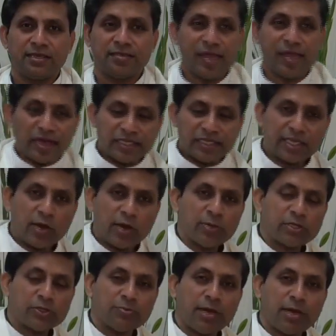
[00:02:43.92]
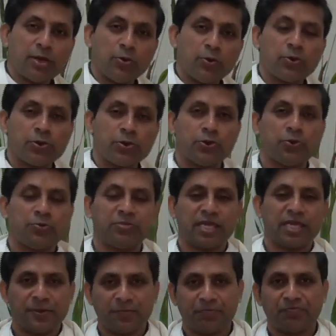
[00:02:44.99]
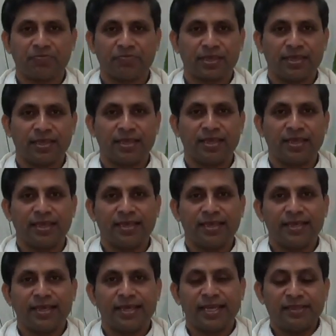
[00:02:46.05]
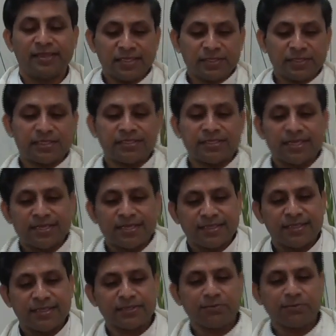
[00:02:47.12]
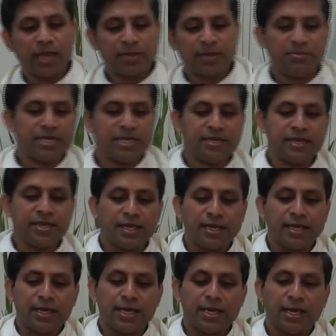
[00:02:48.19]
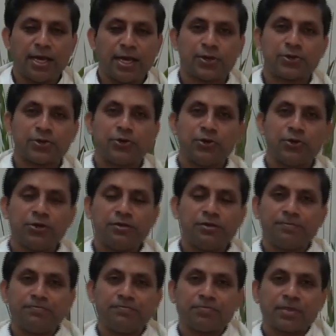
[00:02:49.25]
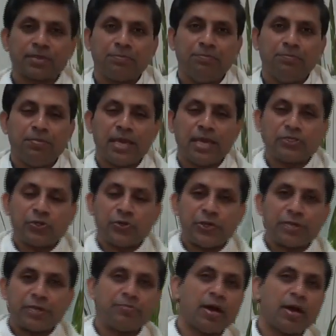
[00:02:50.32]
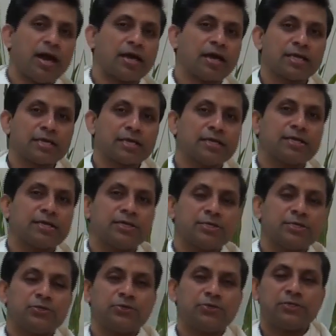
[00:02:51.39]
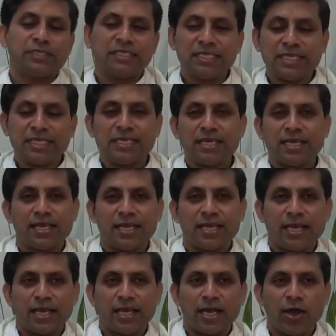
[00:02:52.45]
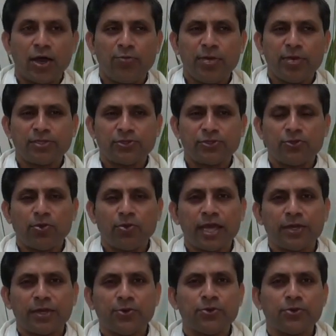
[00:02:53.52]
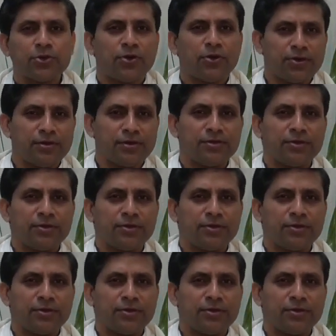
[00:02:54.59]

That is how much my own know me. And this, this might be a good measuring mark to see how much do I know God?